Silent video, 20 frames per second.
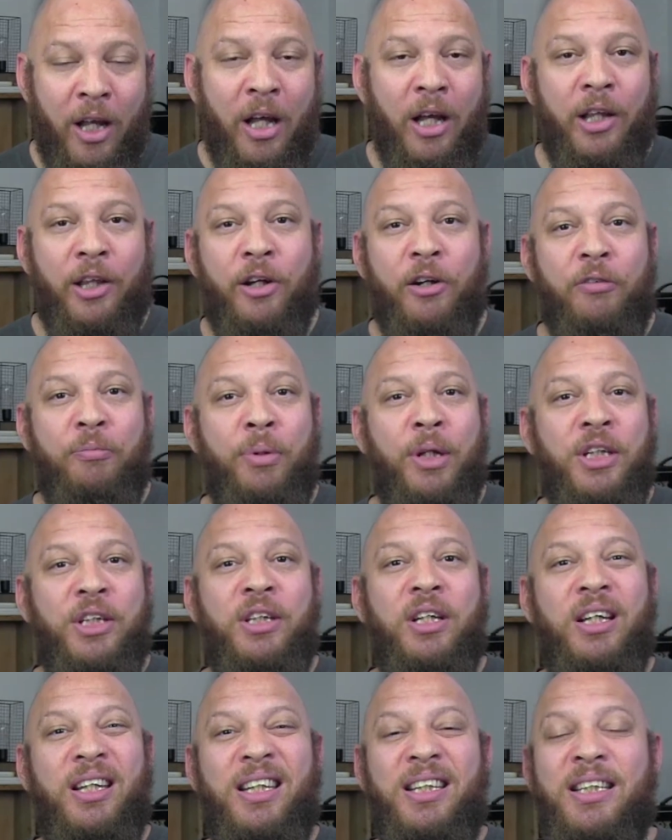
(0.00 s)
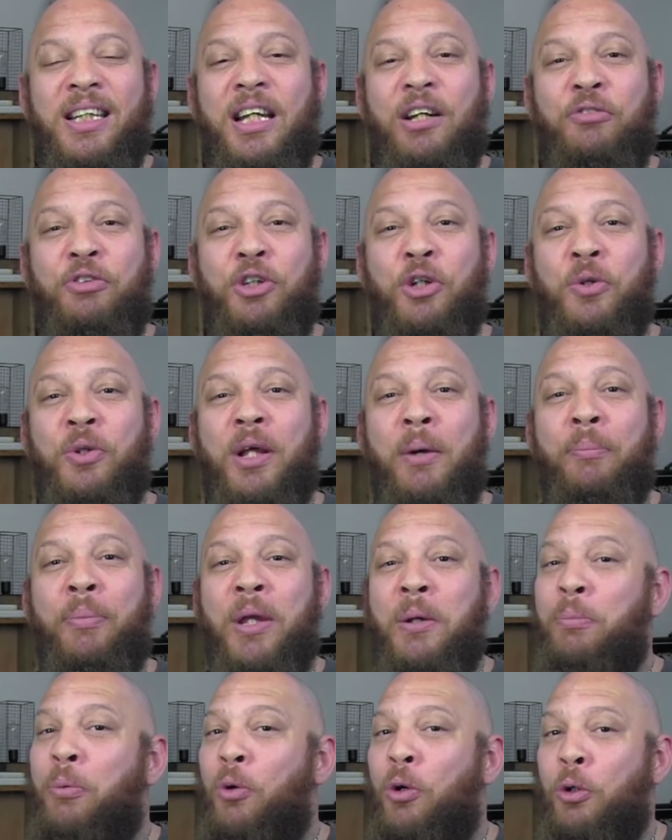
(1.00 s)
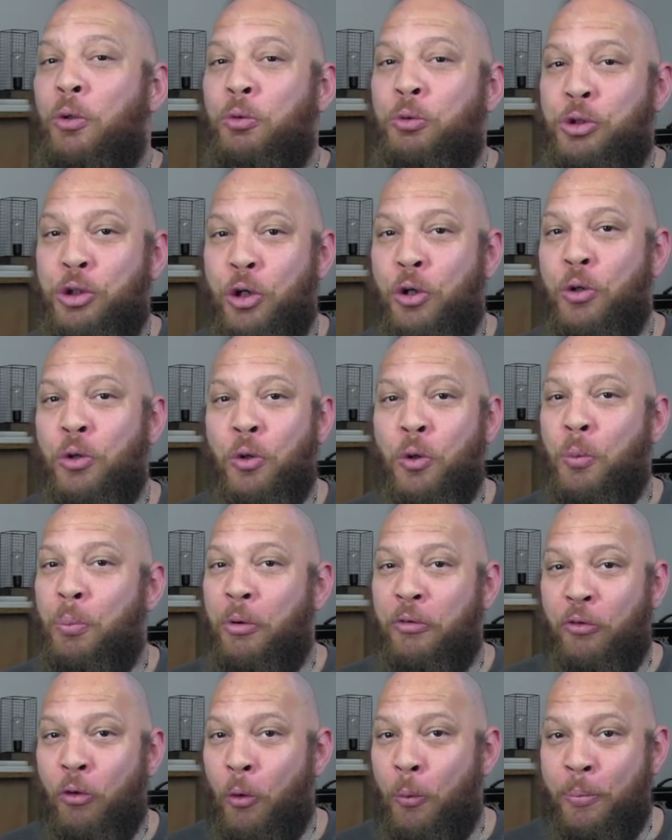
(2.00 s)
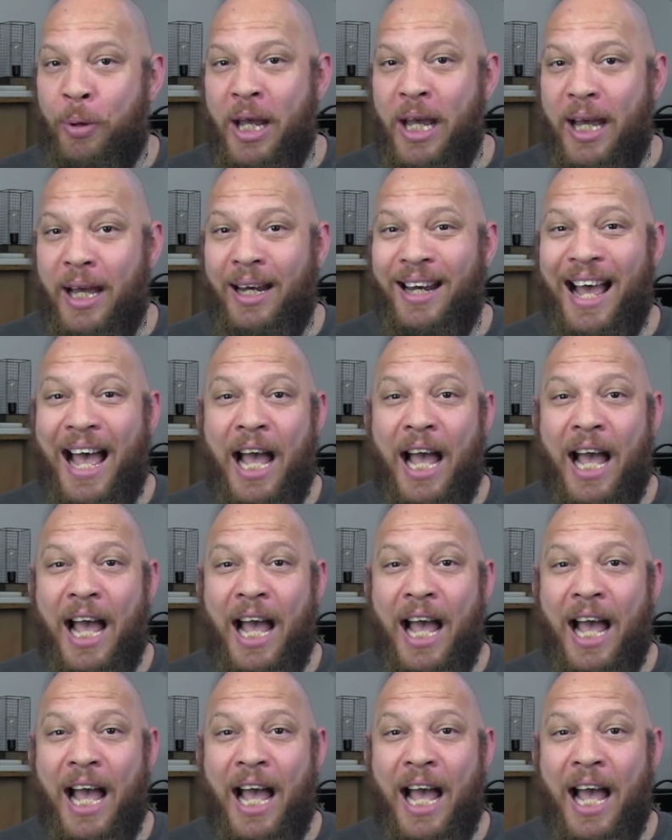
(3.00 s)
There have been studies that have shown that people who journal before bed